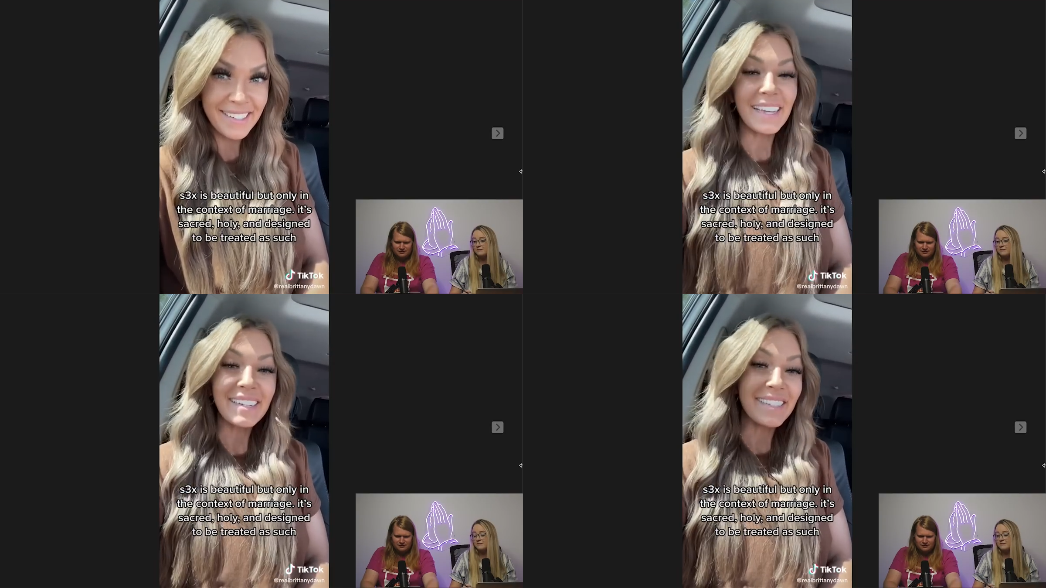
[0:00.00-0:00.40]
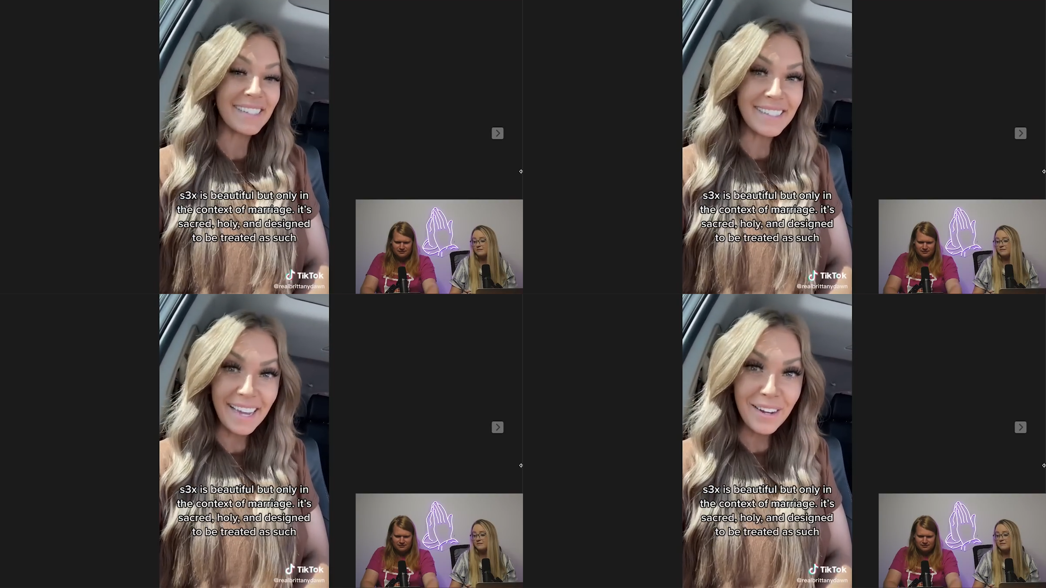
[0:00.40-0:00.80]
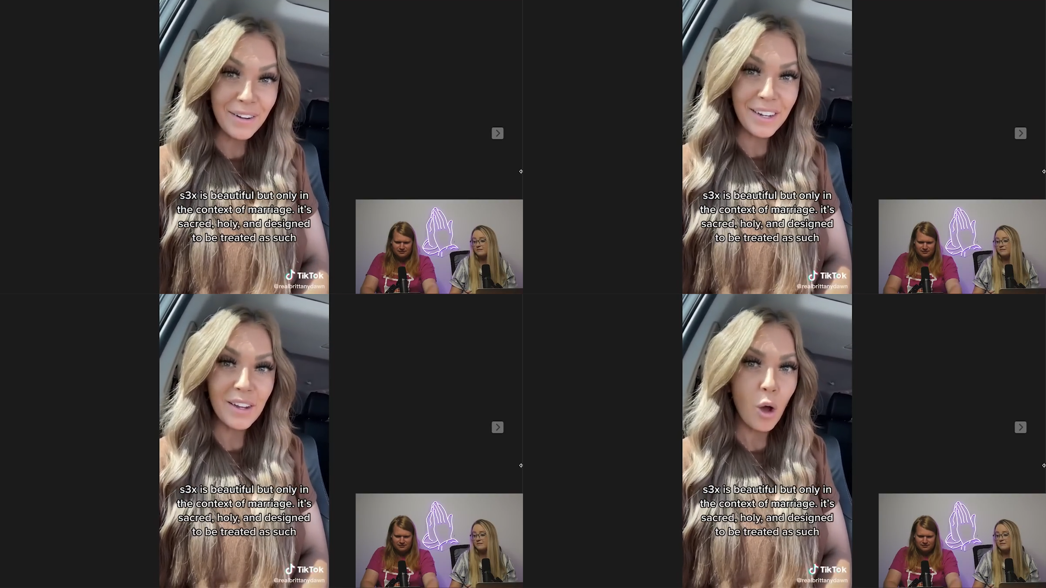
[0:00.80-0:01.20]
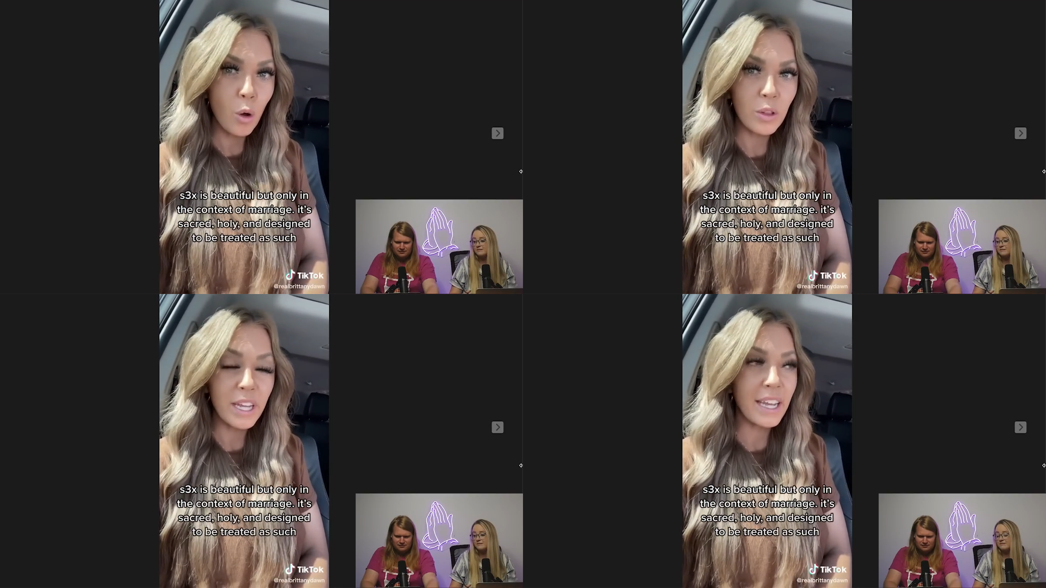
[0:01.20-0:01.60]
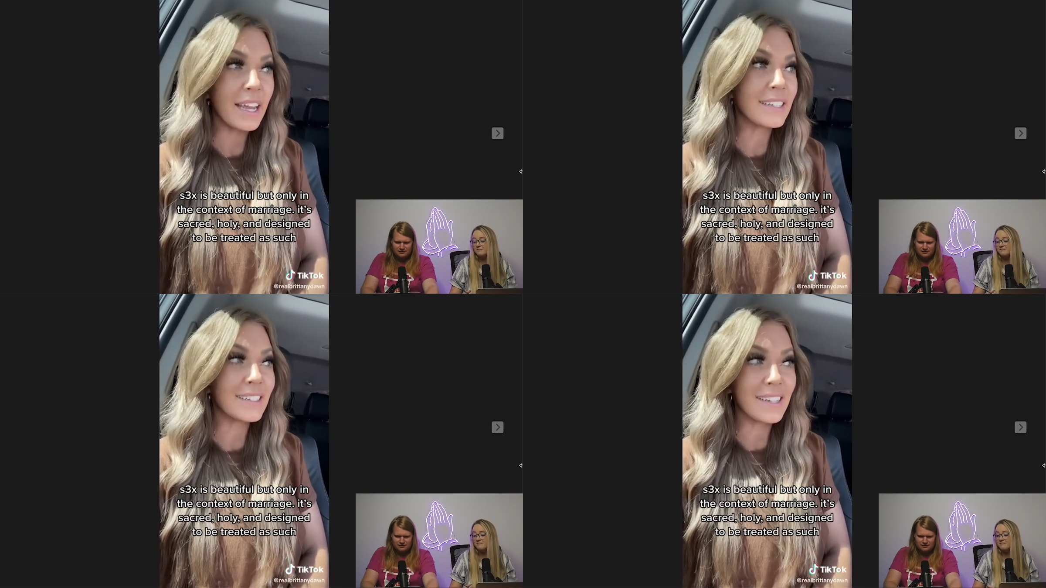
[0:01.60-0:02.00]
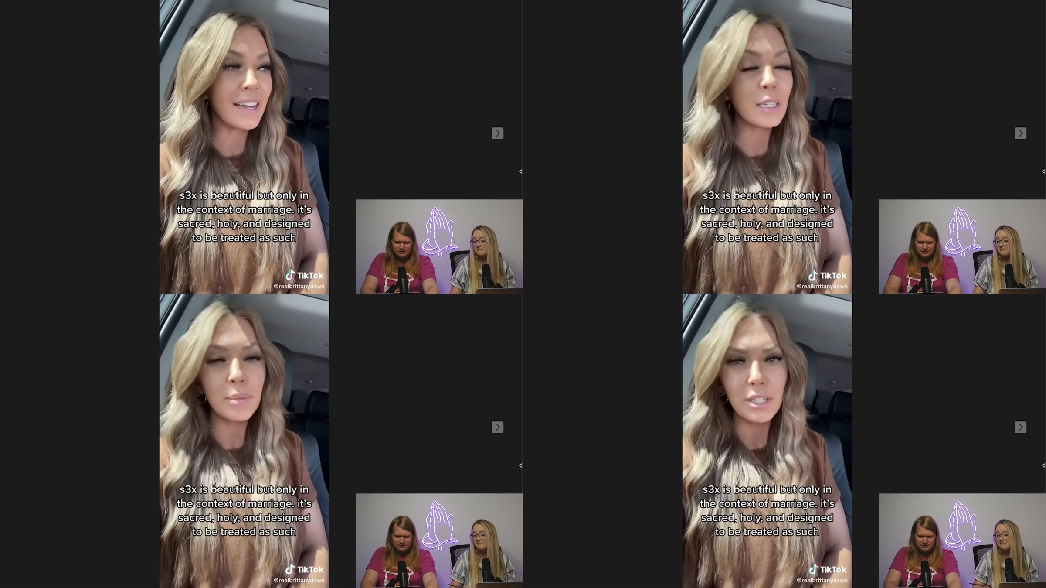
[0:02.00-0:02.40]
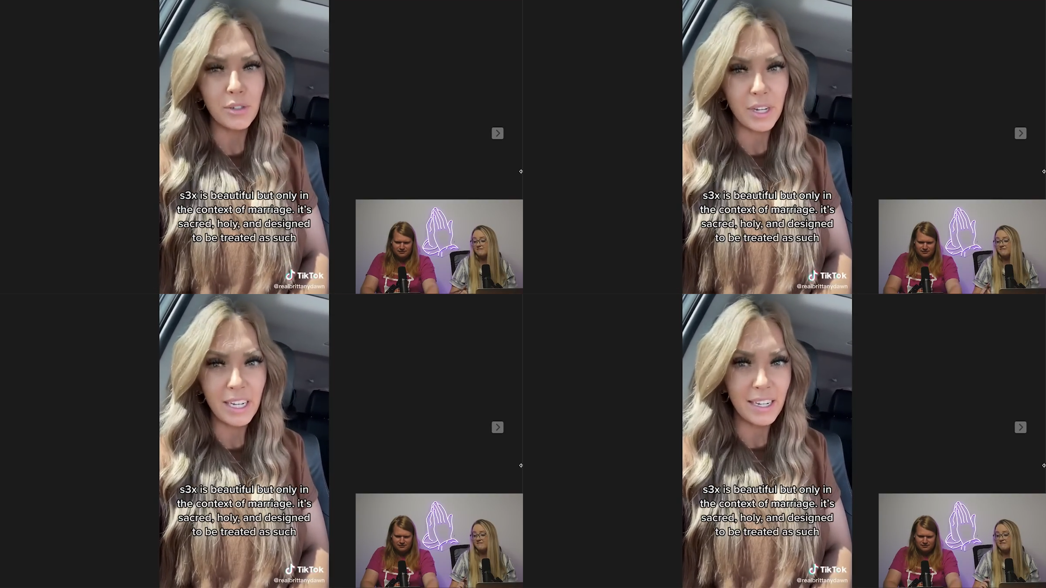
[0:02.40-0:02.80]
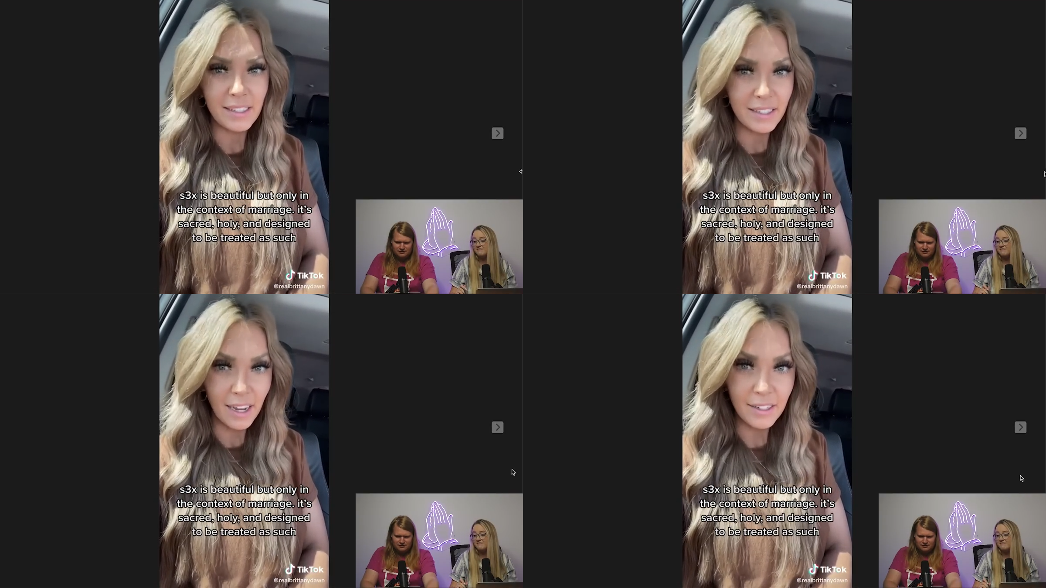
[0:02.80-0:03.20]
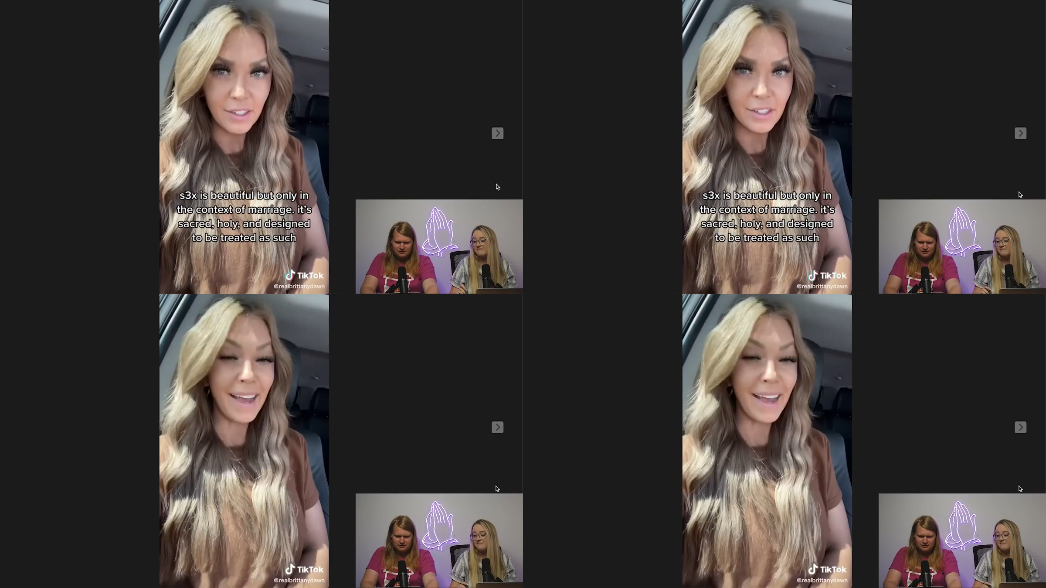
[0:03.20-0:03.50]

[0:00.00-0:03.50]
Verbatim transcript: Sex is sacred, holy, and designed to be treated as such.